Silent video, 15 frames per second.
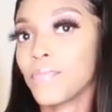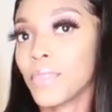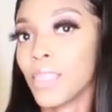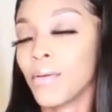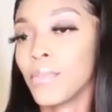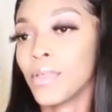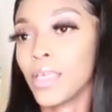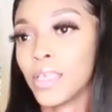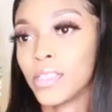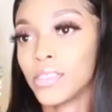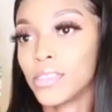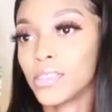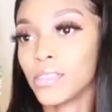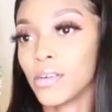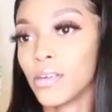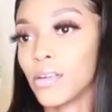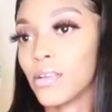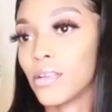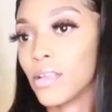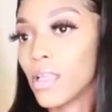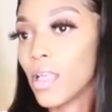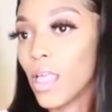I'm gonna insert
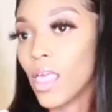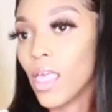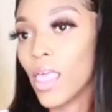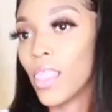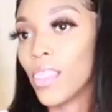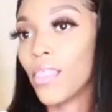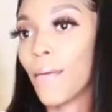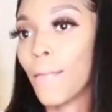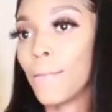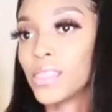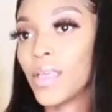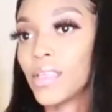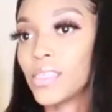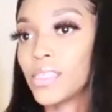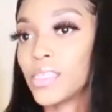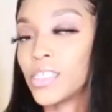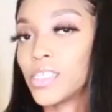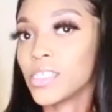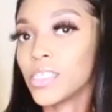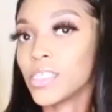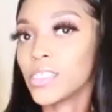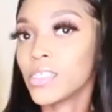the
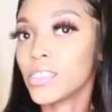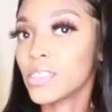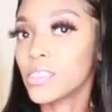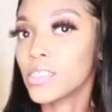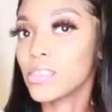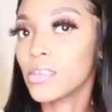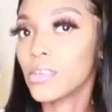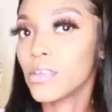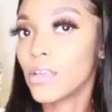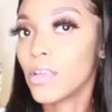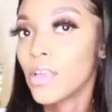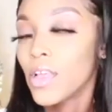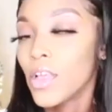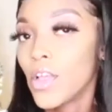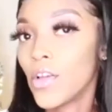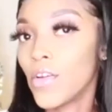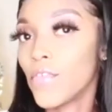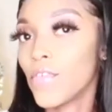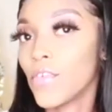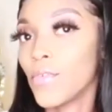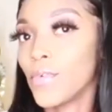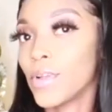messages
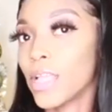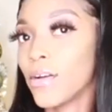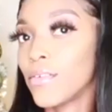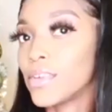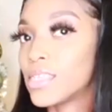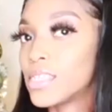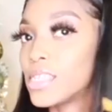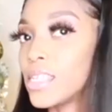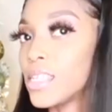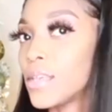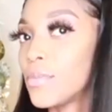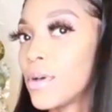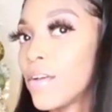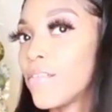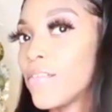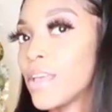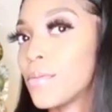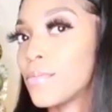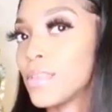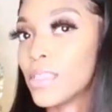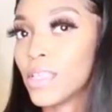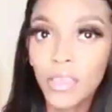from what I was sending my
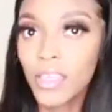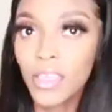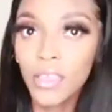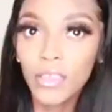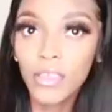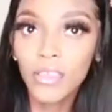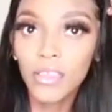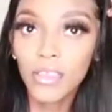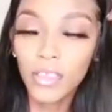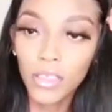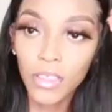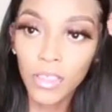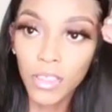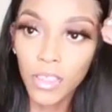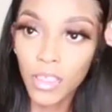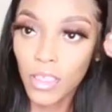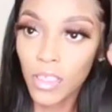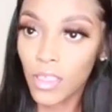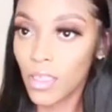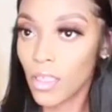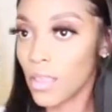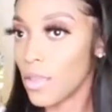family that day,
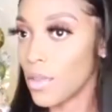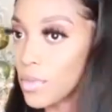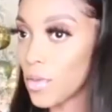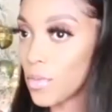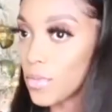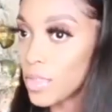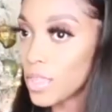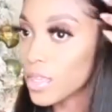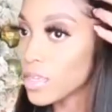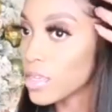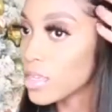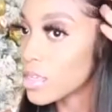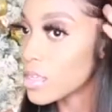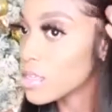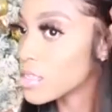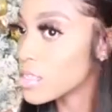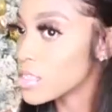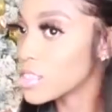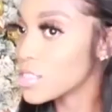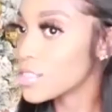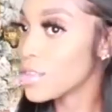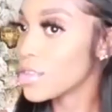because
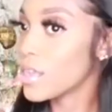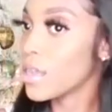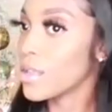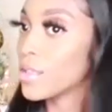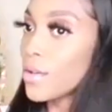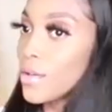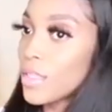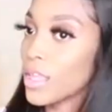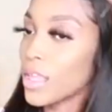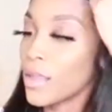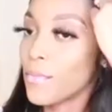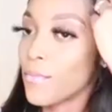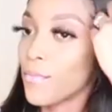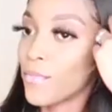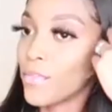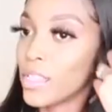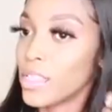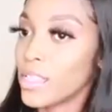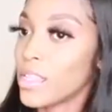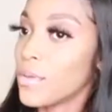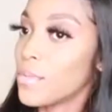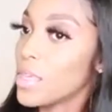just so y'all know, like I'm really
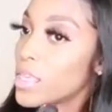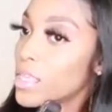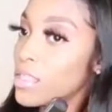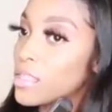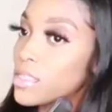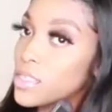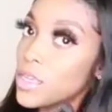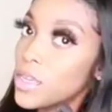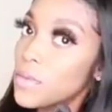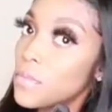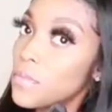not making this up.